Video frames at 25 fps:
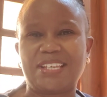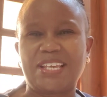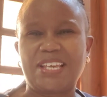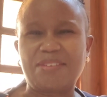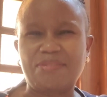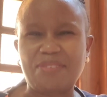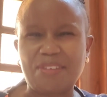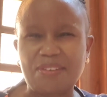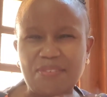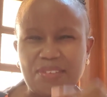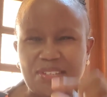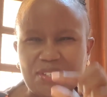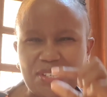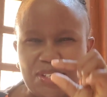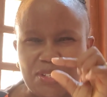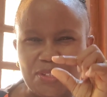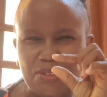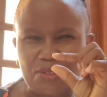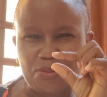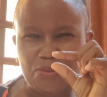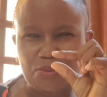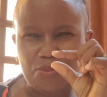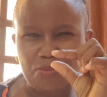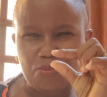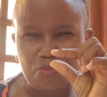even if it's a
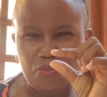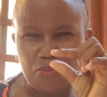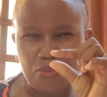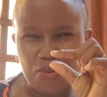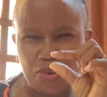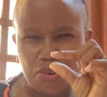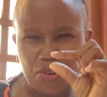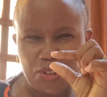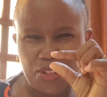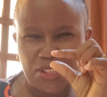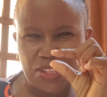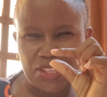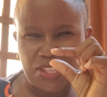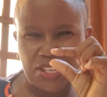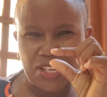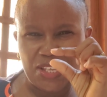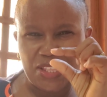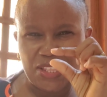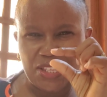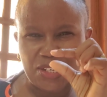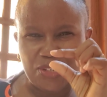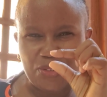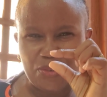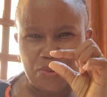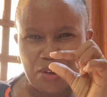small
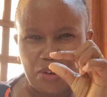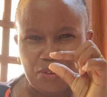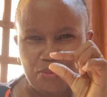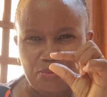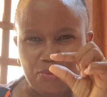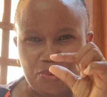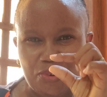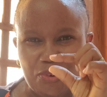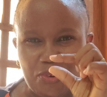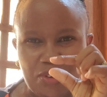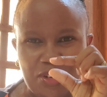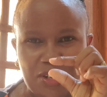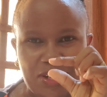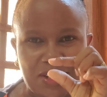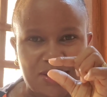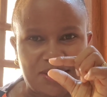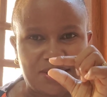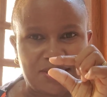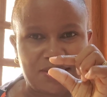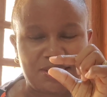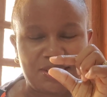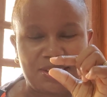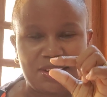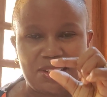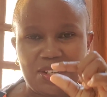thing that you have
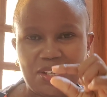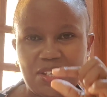conquered,